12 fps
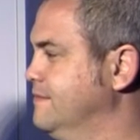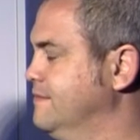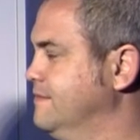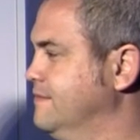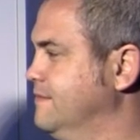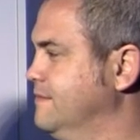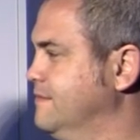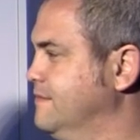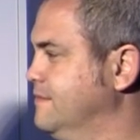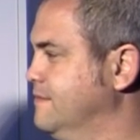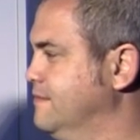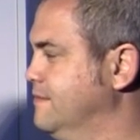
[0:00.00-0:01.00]

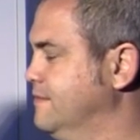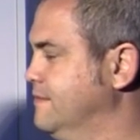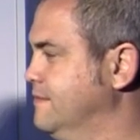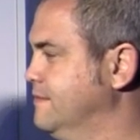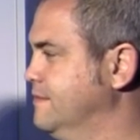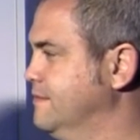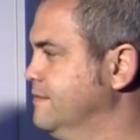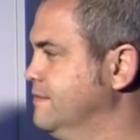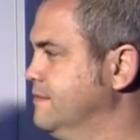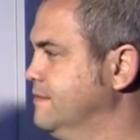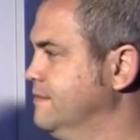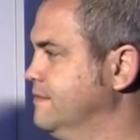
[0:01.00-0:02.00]

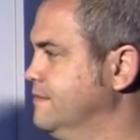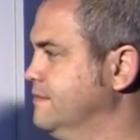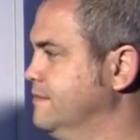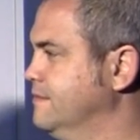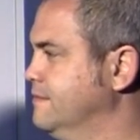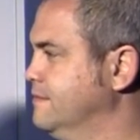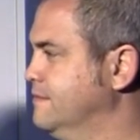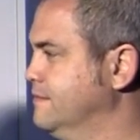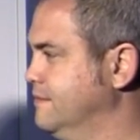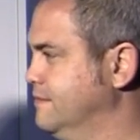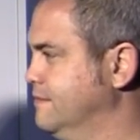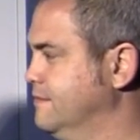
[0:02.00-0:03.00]

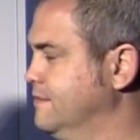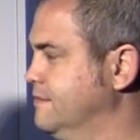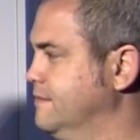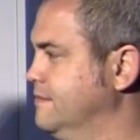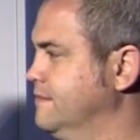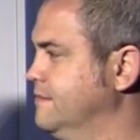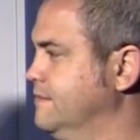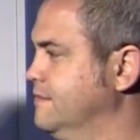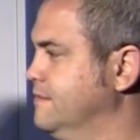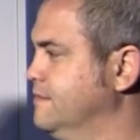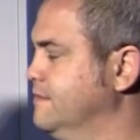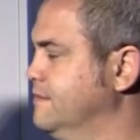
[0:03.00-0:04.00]

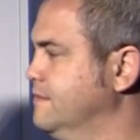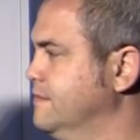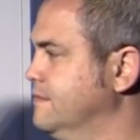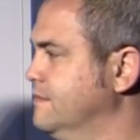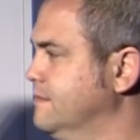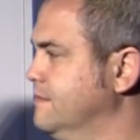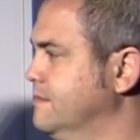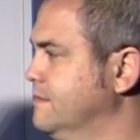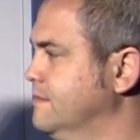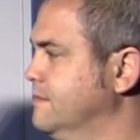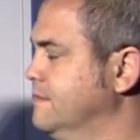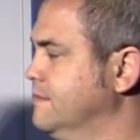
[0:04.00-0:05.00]

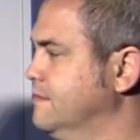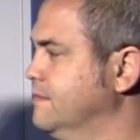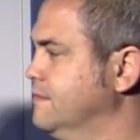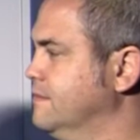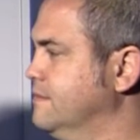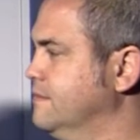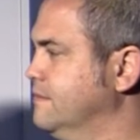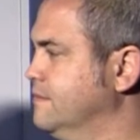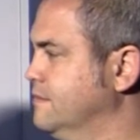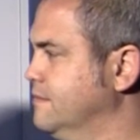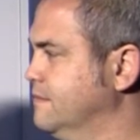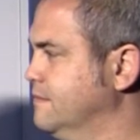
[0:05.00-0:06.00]

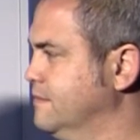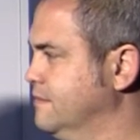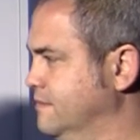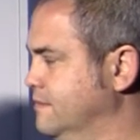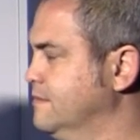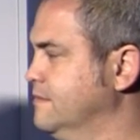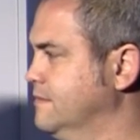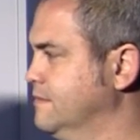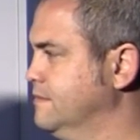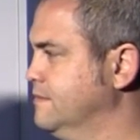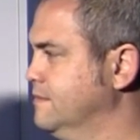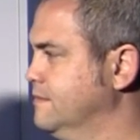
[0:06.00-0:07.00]

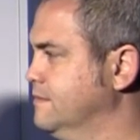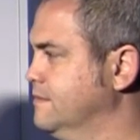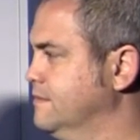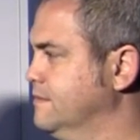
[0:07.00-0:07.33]
(silent)